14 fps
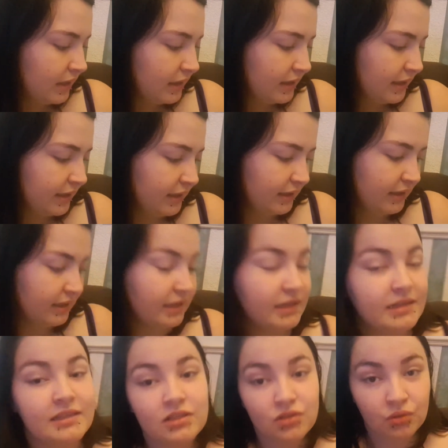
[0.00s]
He
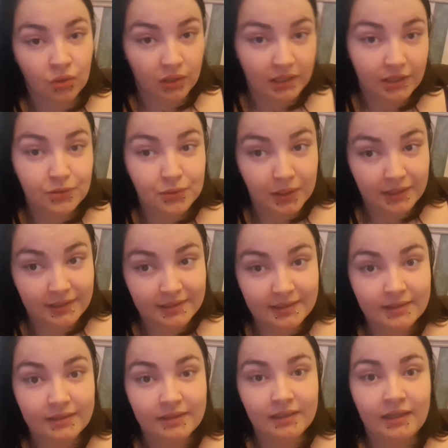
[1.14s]
isn't toilet trained.
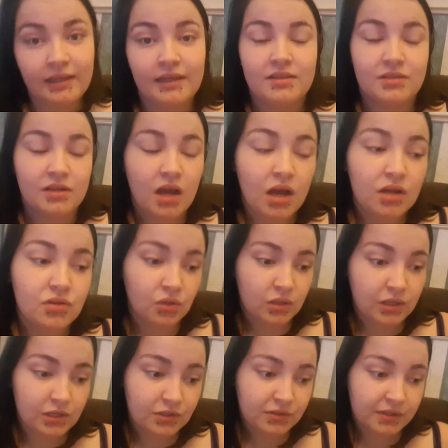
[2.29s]
He is not
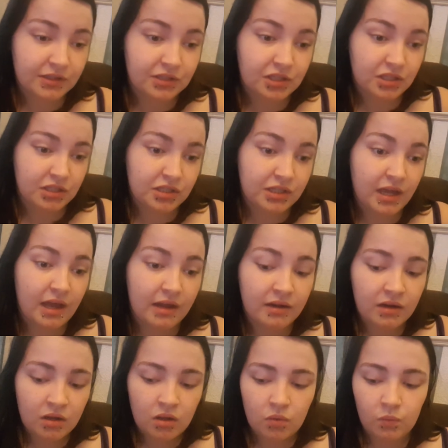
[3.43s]
toilet trained just yet.
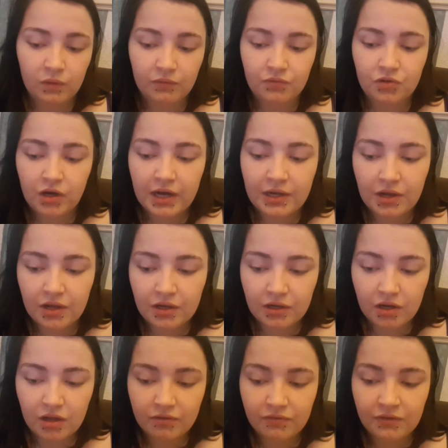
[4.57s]
We've tried on and
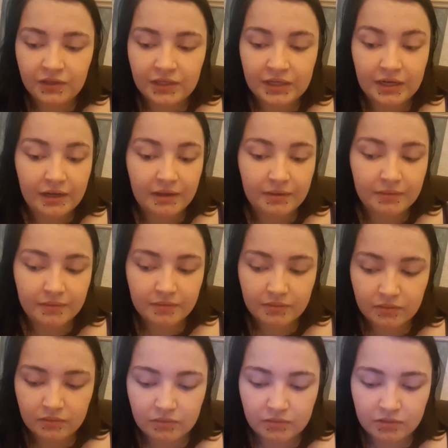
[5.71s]
off. He
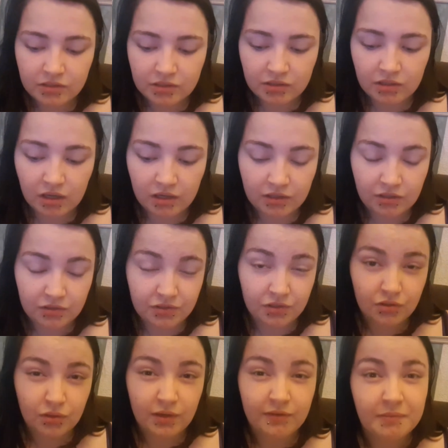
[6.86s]
started using the
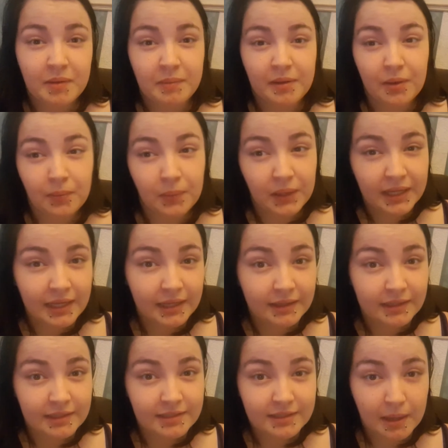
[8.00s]
toilet maybe a week in
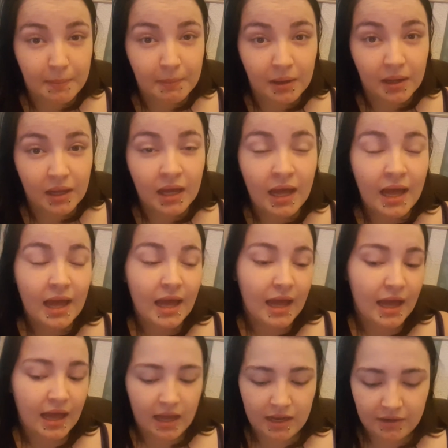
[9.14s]
the summer,
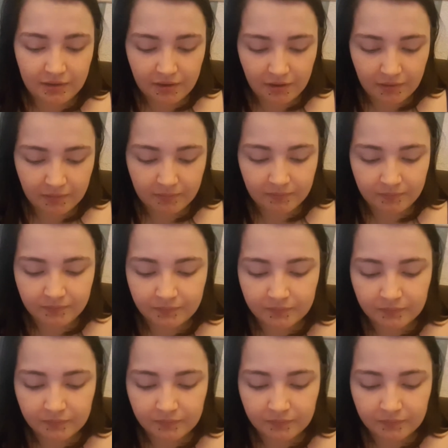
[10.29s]
and